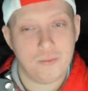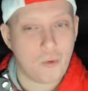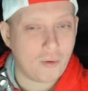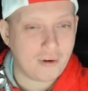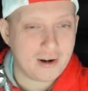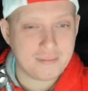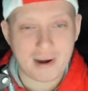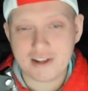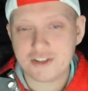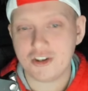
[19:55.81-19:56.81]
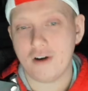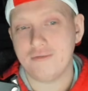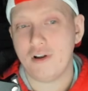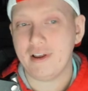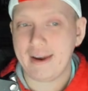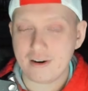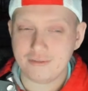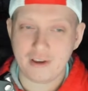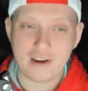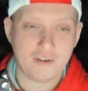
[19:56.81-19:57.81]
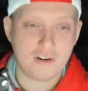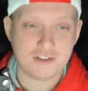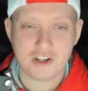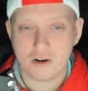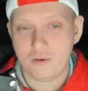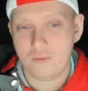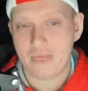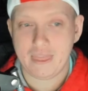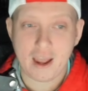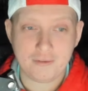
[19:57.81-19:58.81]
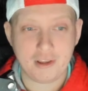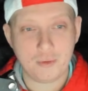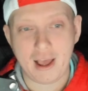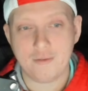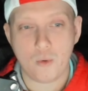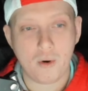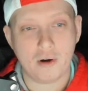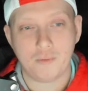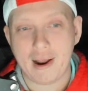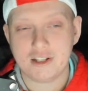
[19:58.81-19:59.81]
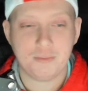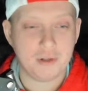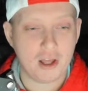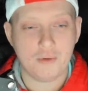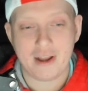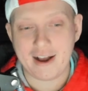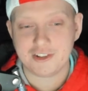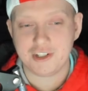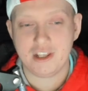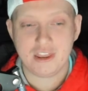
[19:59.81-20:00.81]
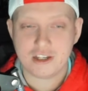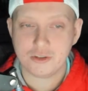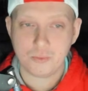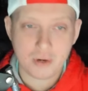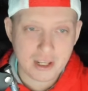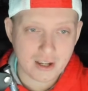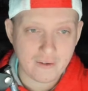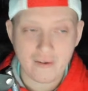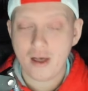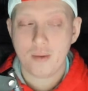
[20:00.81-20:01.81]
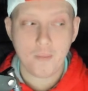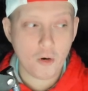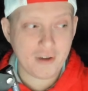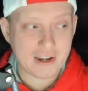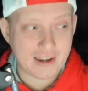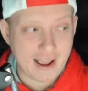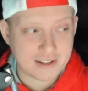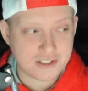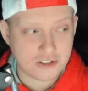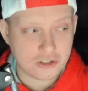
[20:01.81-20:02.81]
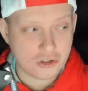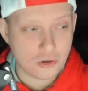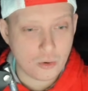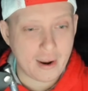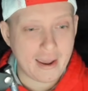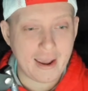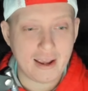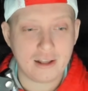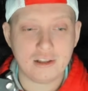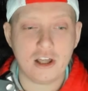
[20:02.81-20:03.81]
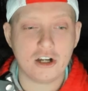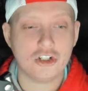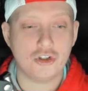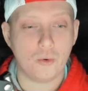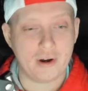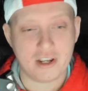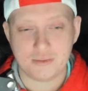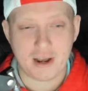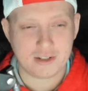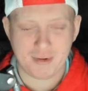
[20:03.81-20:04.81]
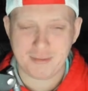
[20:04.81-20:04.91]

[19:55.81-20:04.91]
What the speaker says: Warren might start falling out of favor, so definitely would have Warren ranked below Najee this week. Moving next to a luxurious matchup.